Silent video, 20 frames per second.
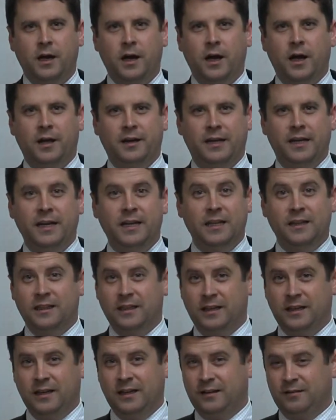on
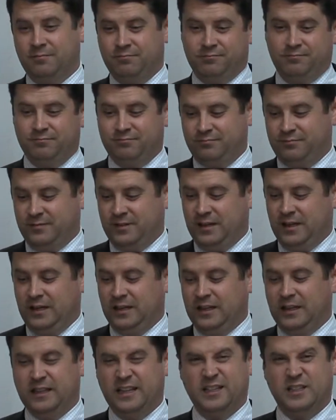anything
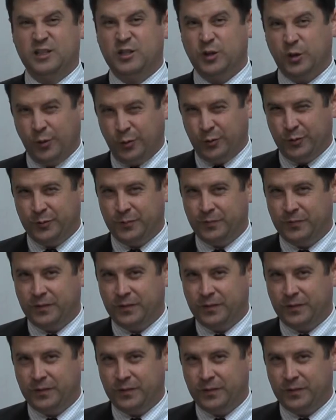that's sold.